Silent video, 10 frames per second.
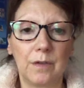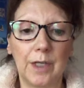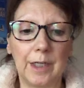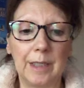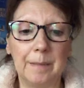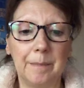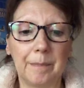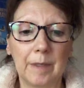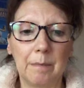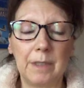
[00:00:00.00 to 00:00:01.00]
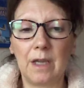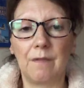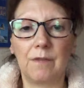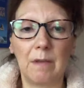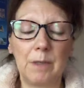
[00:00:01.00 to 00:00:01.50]
But yeah,
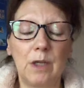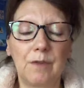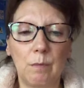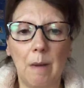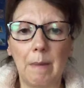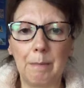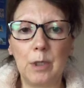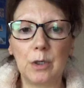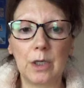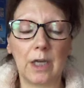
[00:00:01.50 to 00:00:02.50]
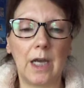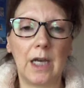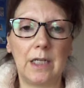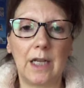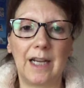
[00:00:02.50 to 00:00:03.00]
let me know if you want my book,
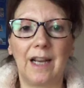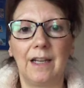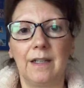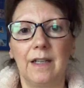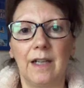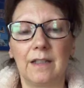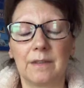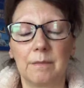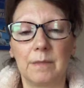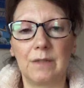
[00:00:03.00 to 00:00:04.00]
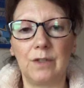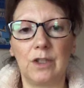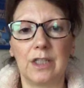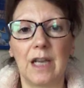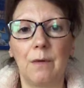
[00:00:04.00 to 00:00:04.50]
and I'll give you
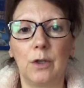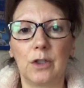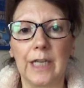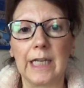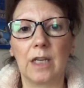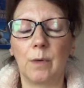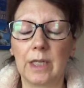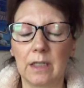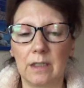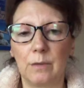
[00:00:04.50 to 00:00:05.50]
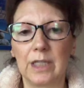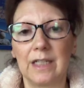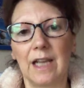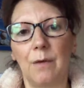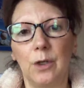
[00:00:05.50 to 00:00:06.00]
the download link. We can
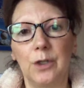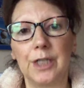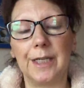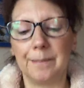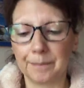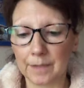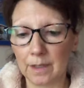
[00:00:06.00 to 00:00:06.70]
download it.